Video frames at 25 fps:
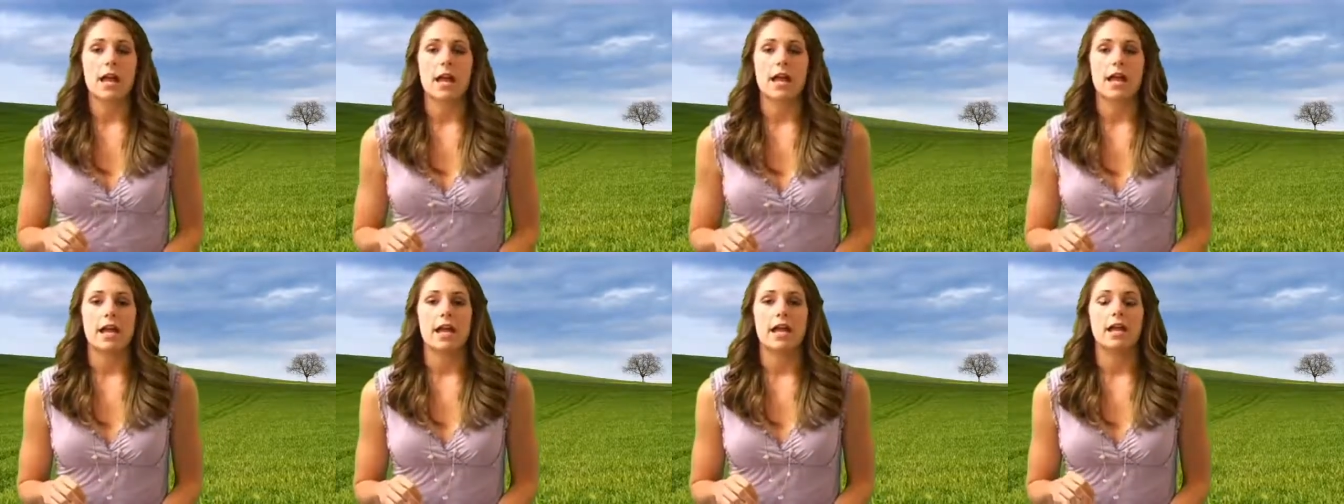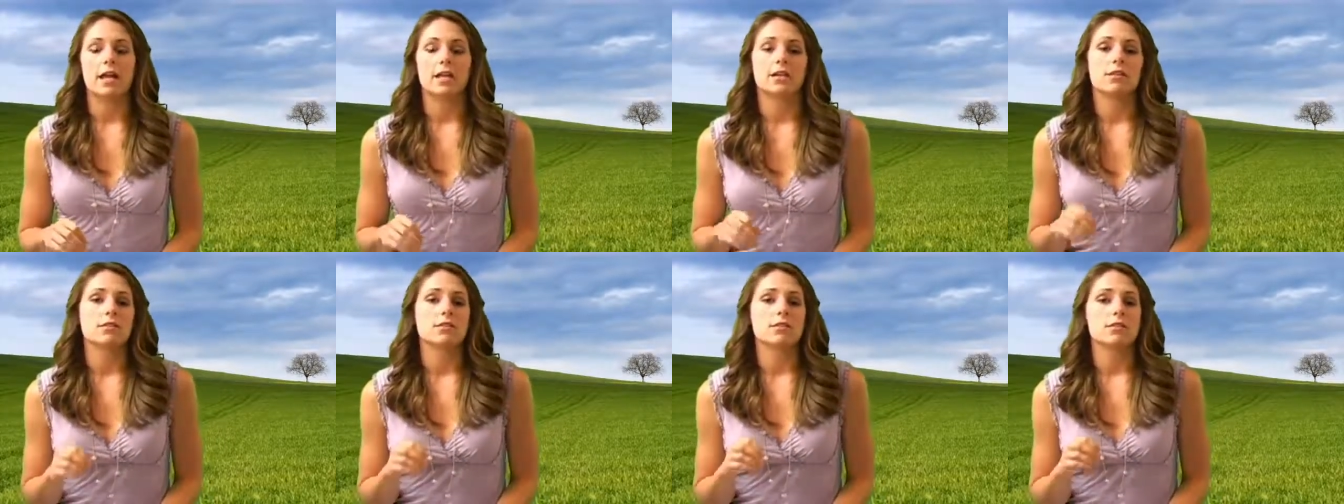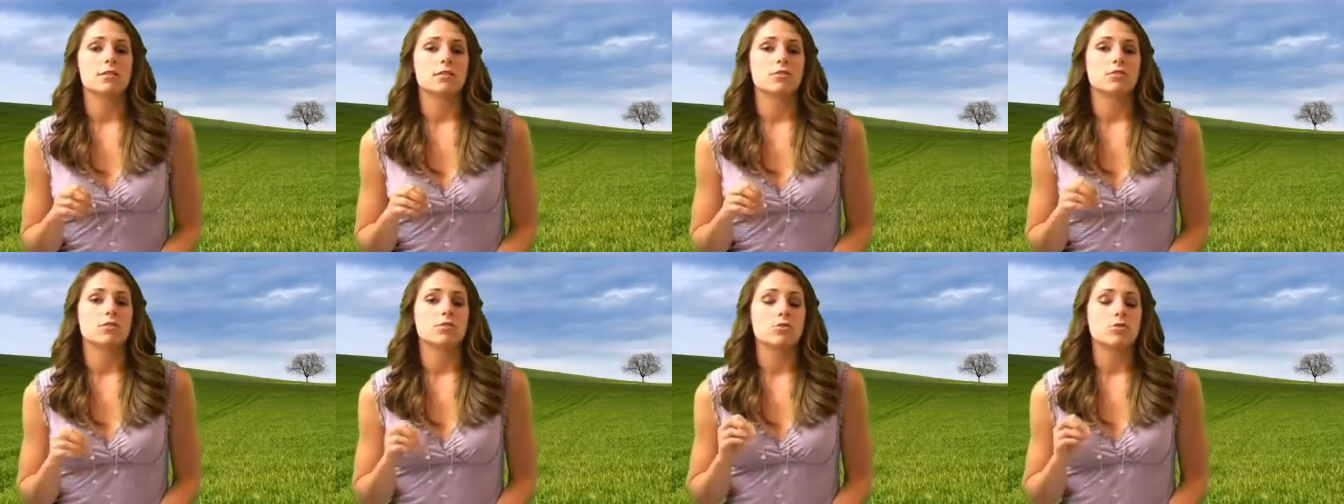And
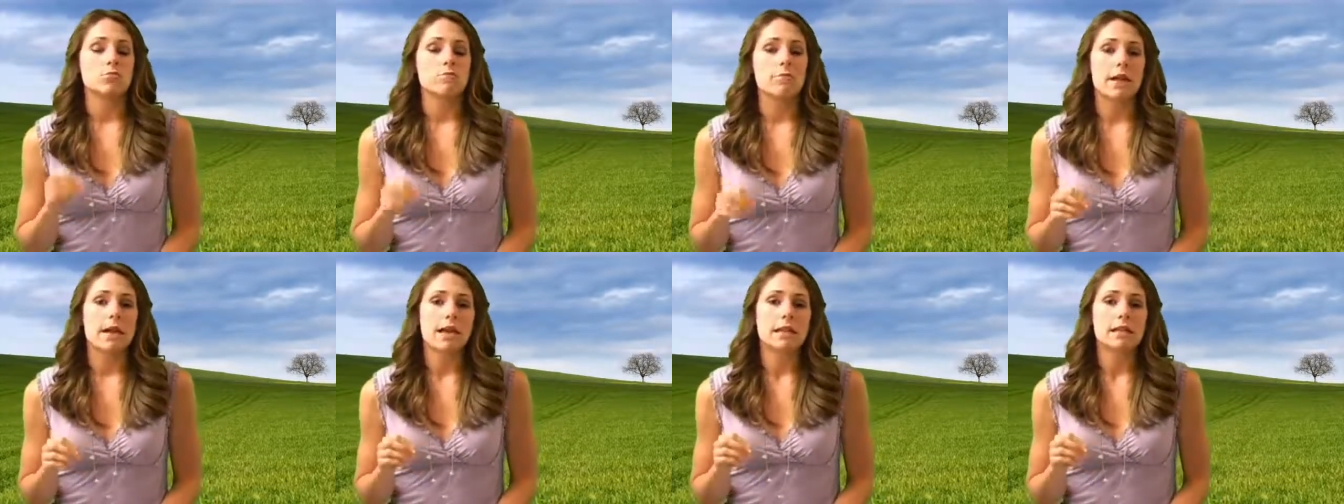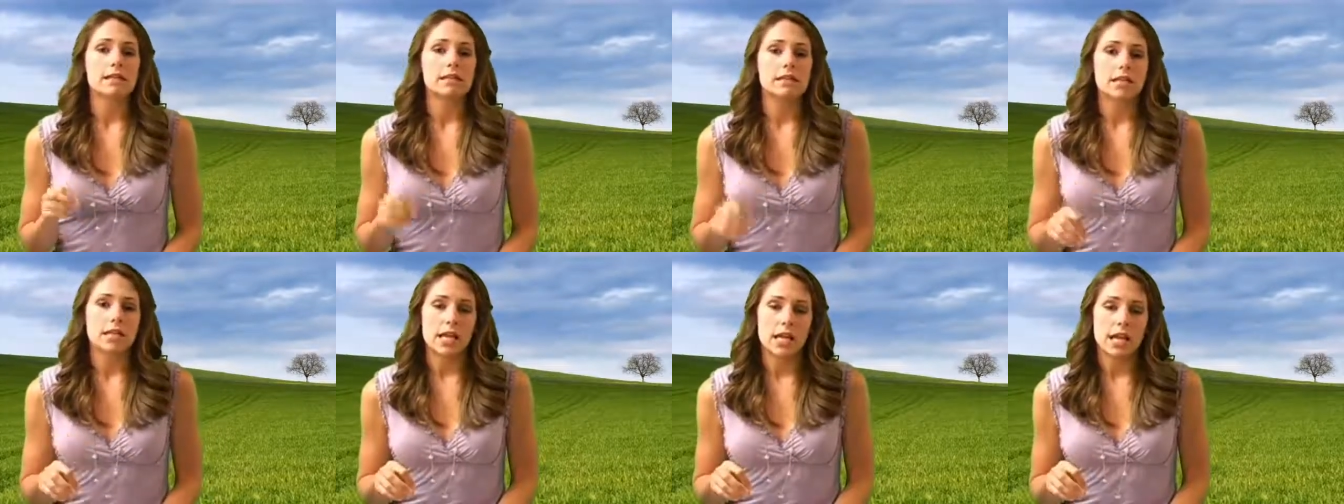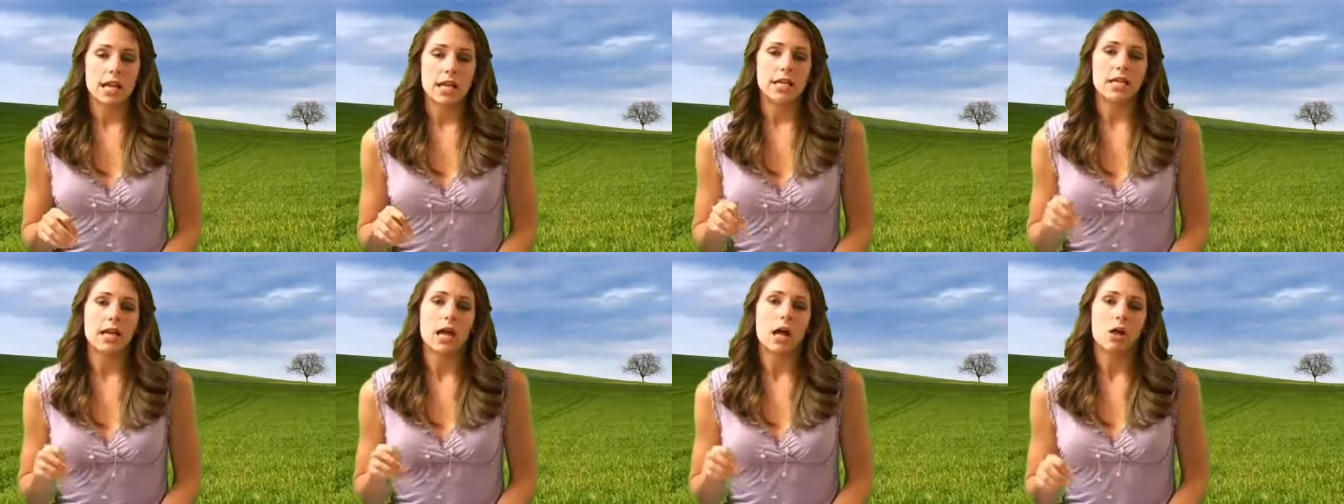to
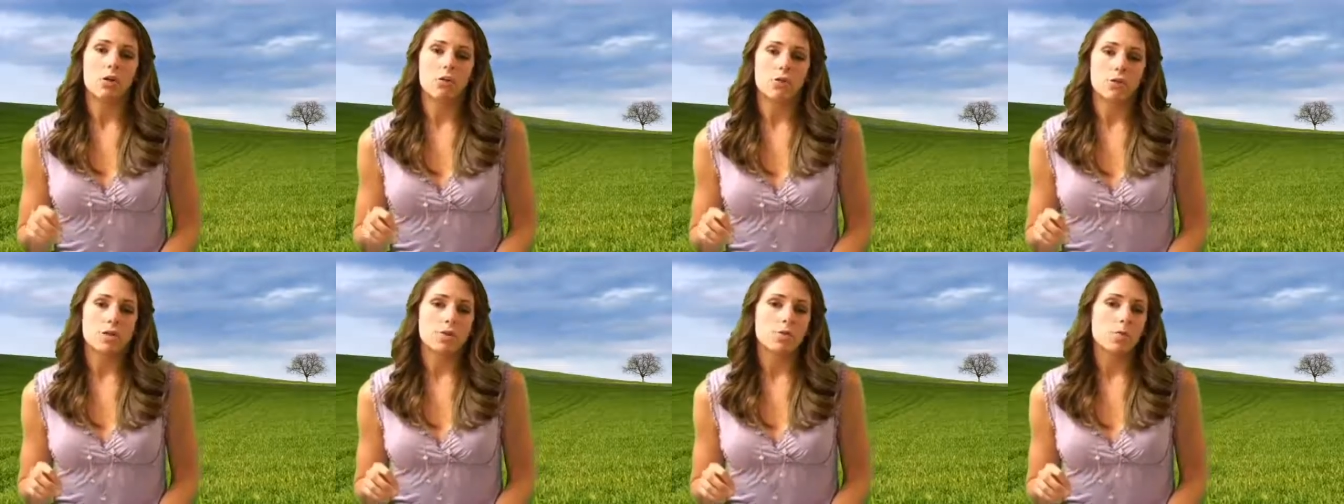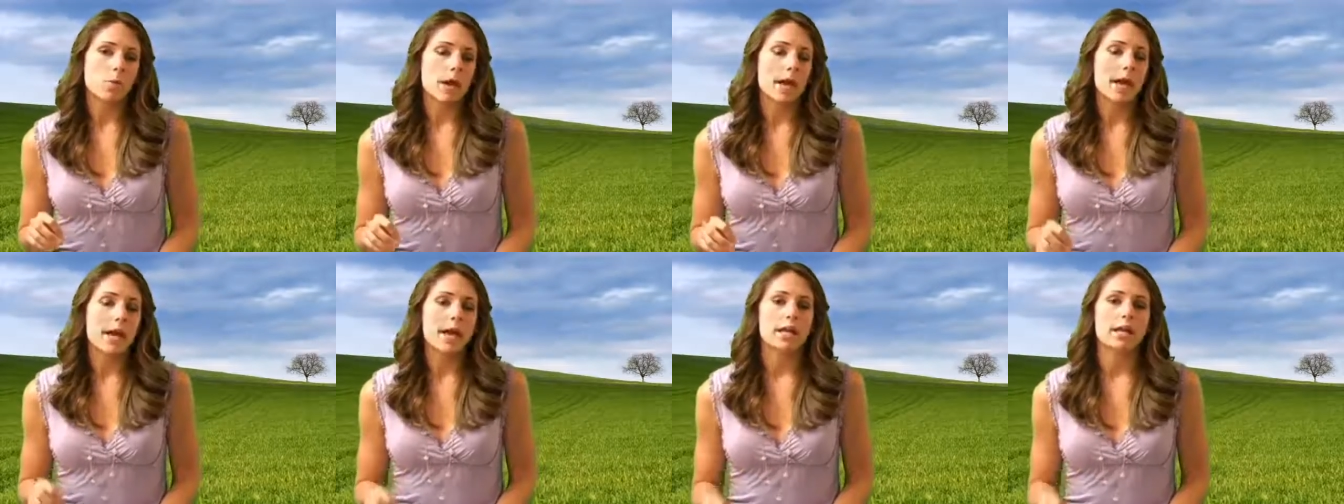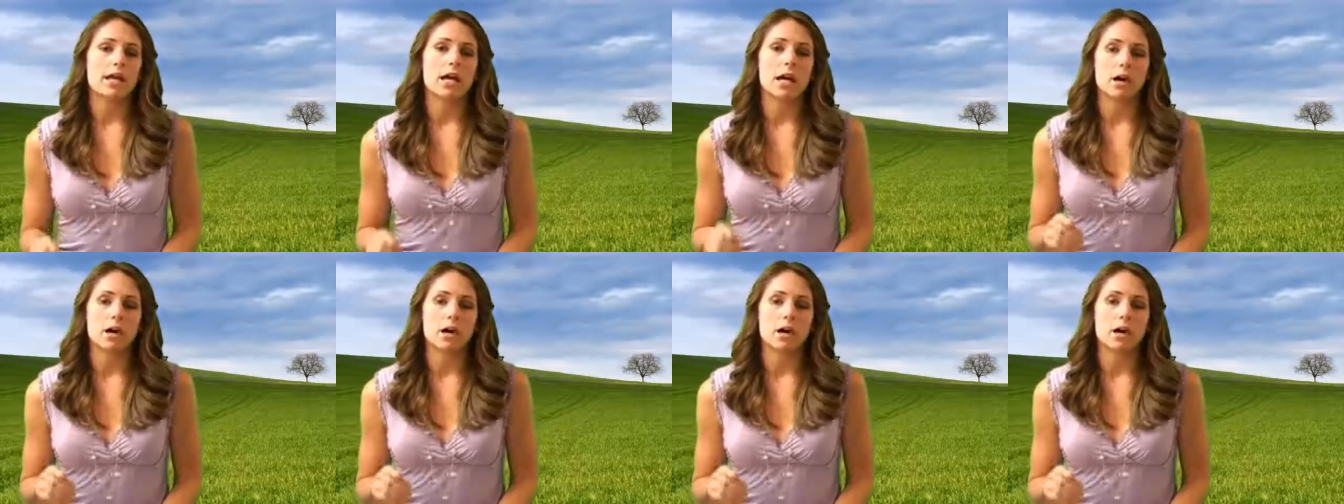maintain healthy weight,